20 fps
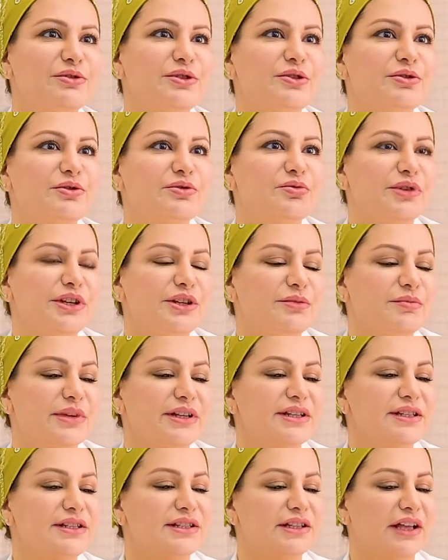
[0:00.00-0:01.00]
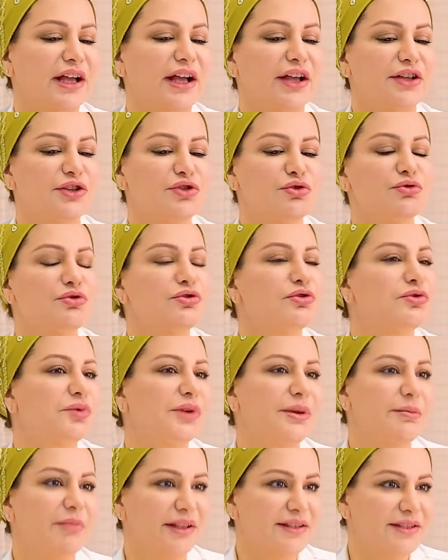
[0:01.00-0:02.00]
2 treatments, 2 to
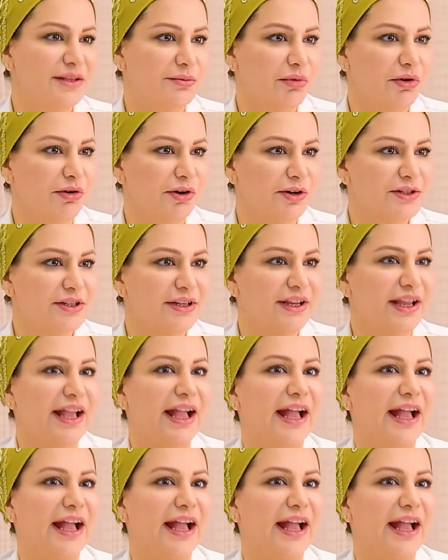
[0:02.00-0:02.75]
3 months apart.